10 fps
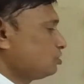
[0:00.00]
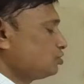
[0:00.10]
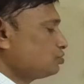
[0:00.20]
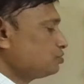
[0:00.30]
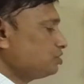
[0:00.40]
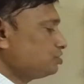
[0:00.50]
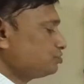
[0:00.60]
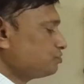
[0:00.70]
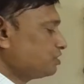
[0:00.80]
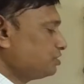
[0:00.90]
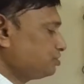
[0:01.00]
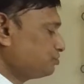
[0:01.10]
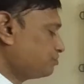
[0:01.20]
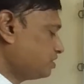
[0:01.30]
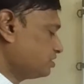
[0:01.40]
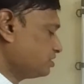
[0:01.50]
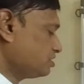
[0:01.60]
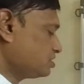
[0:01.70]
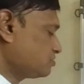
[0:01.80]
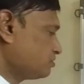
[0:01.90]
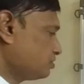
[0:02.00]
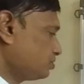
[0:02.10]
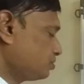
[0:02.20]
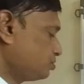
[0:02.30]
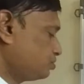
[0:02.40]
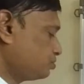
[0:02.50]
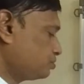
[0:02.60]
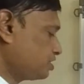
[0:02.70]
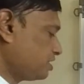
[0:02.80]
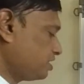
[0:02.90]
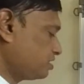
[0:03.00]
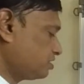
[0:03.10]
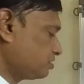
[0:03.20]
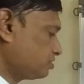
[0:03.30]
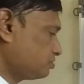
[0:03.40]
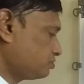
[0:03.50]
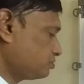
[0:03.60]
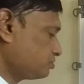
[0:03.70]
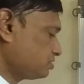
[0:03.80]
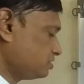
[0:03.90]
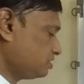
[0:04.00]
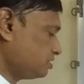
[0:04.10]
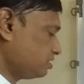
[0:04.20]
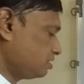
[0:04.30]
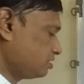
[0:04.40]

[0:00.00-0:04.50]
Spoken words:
2 into 1 into 1 is equal to 2 character 2 C3